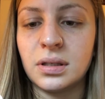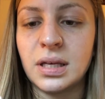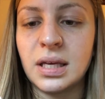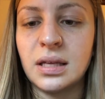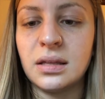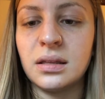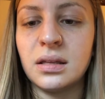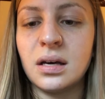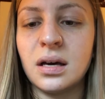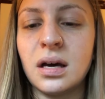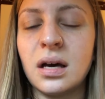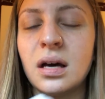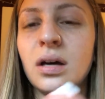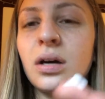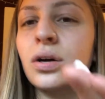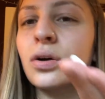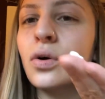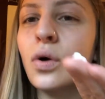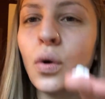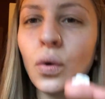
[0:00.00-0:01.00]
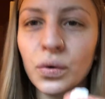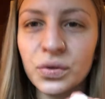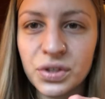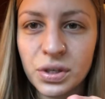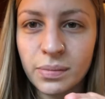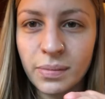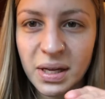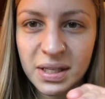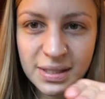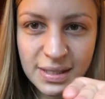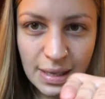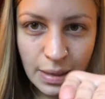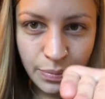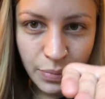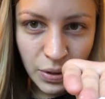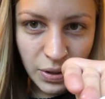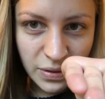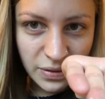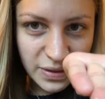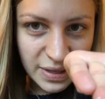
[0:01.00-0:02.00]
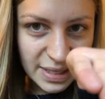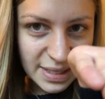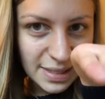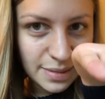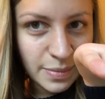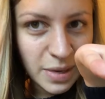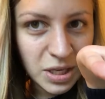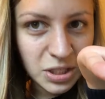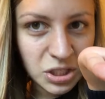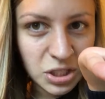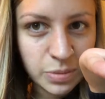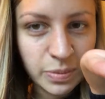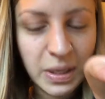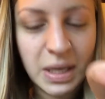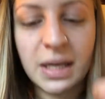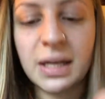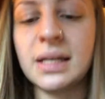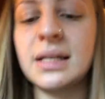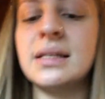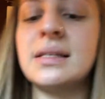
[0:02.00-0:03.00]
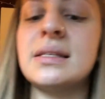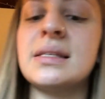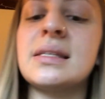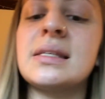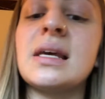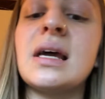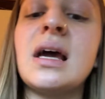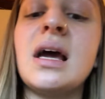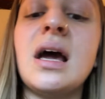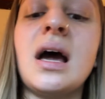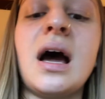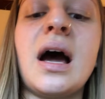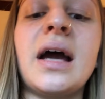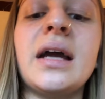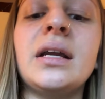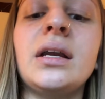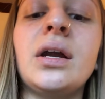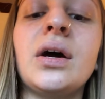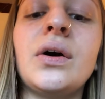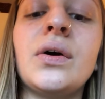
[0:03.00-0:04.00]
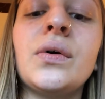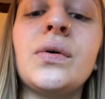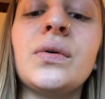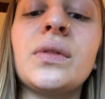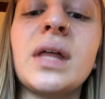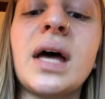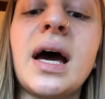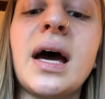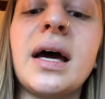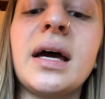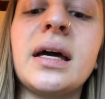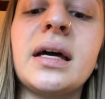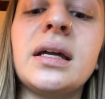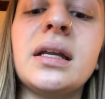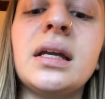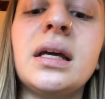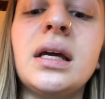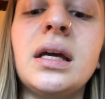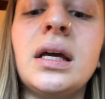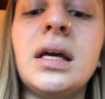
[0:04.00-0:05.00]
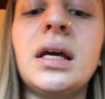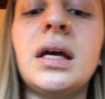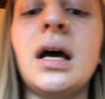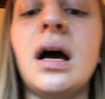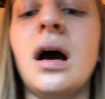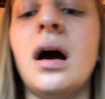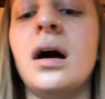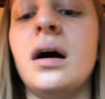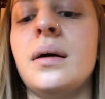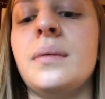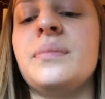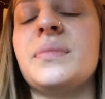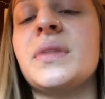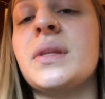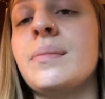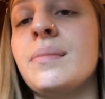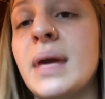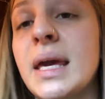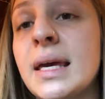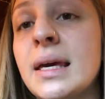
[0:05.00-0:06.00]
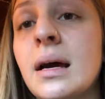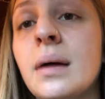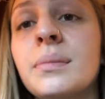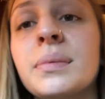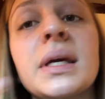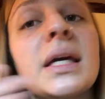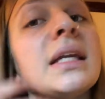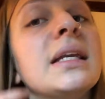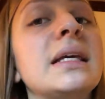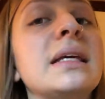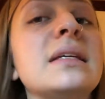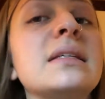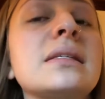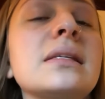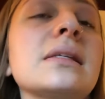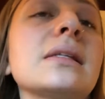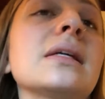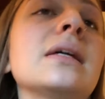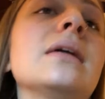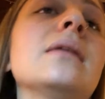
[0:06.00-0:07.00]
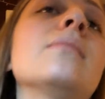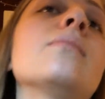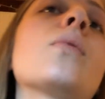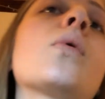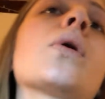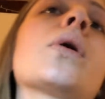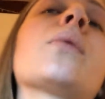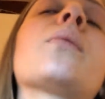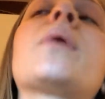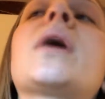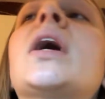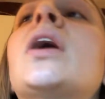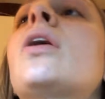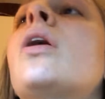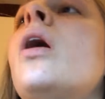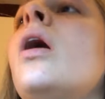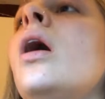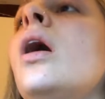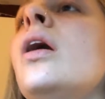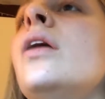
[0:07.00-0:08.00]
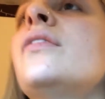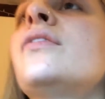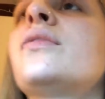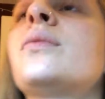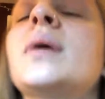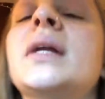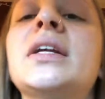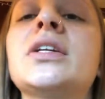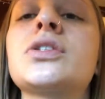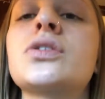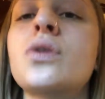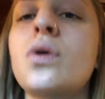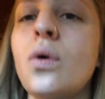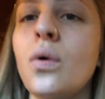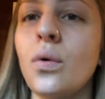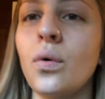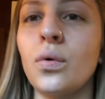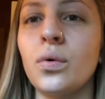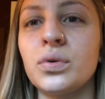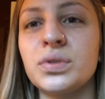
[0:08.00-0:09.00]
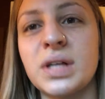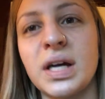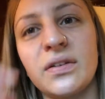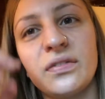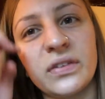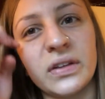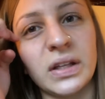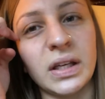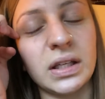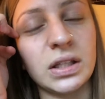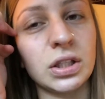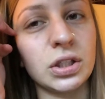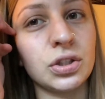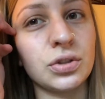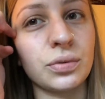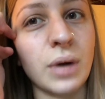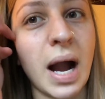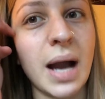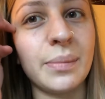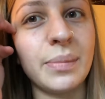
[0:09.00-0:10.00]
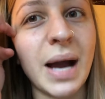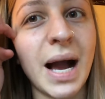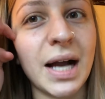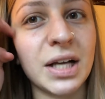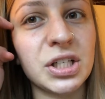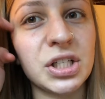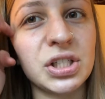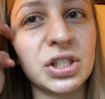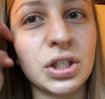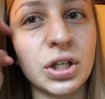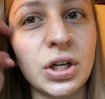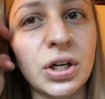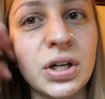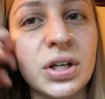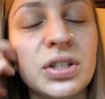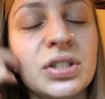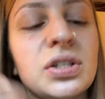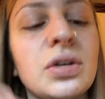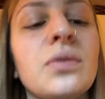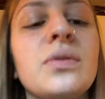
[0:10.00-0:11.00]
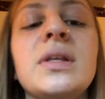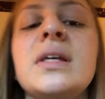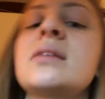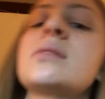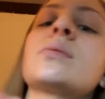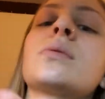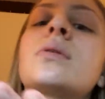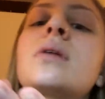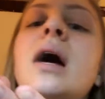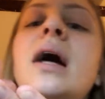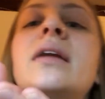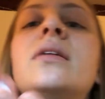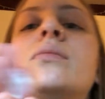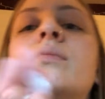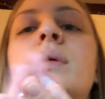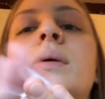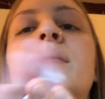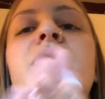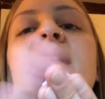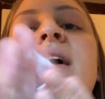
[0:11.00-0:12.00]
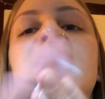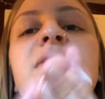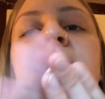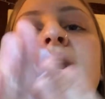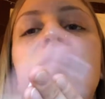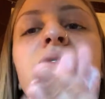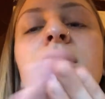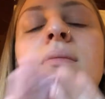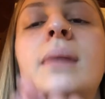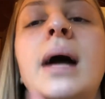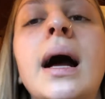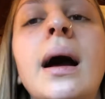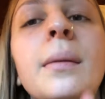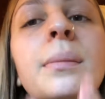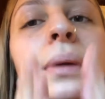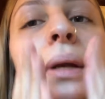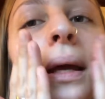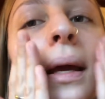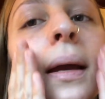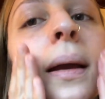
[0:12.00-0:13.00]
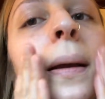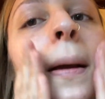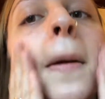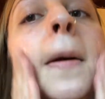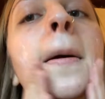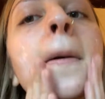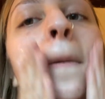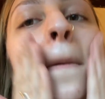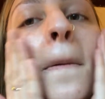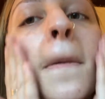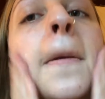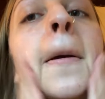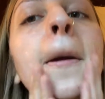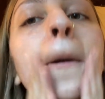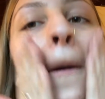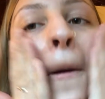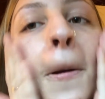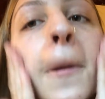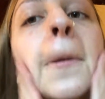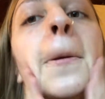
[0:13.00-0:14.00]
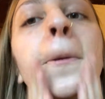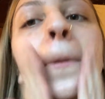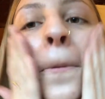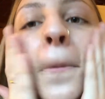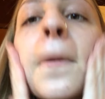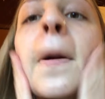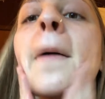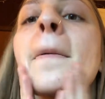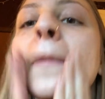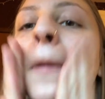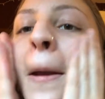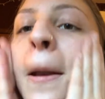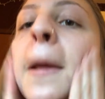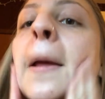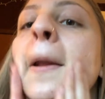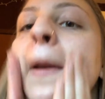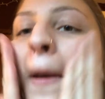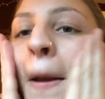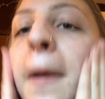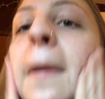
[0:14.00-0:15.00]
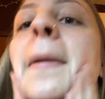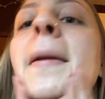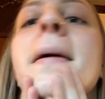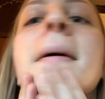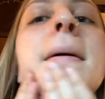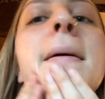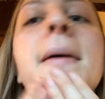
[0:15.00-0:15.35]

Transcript: in the colder months I put this much because I know that the makeup can easily more wear off when it's cold. I feel like the dry patches occur, so this will kind of prevent that from happening. And then kind of just rub it in.